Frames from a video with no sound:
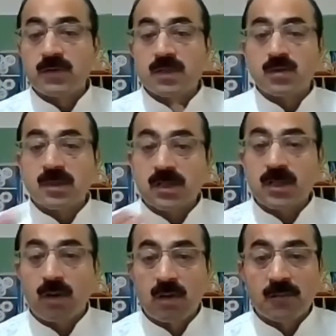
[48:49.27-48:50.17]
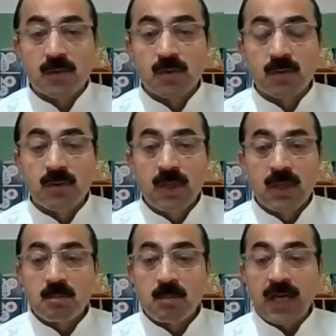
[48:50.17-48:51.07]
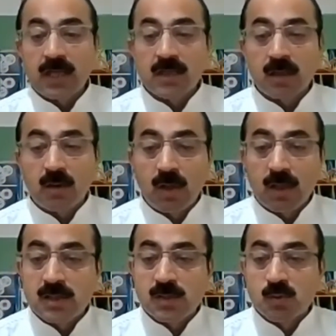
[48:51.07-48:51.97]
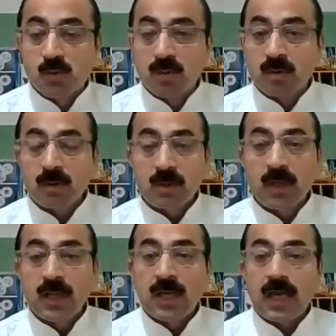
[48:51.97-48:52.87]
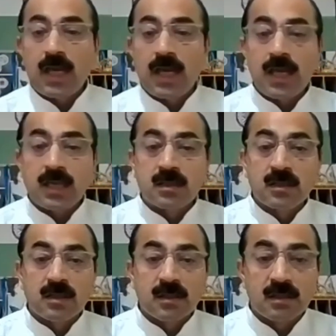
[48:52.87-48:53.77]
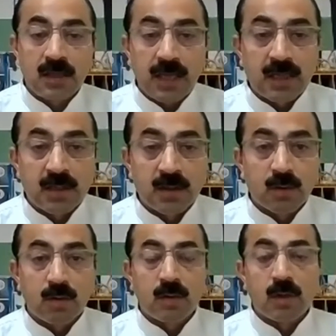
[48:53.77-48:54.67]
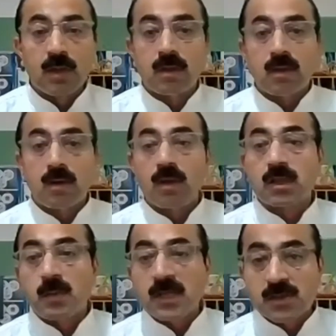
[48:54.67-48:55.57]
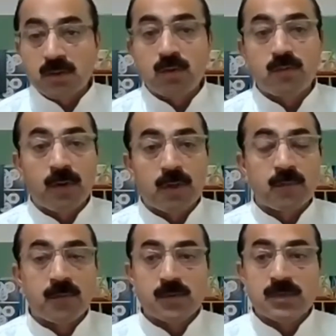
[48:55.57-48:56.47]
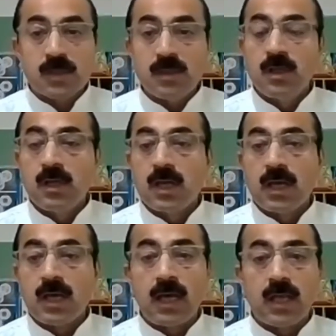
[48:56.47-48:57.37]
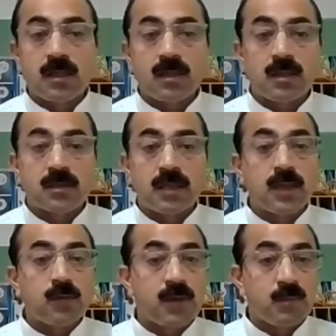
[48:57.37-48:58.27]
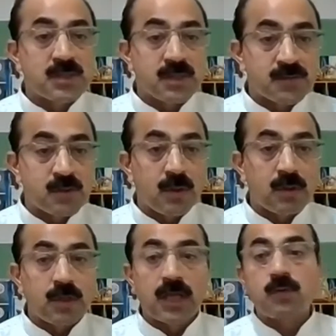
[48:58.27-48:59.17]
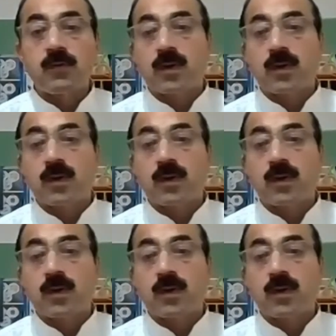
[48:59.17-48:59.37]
to see all of you back in the college soon. And all the best to you for your future. And thank you very much, Chef Shaun. Thank you very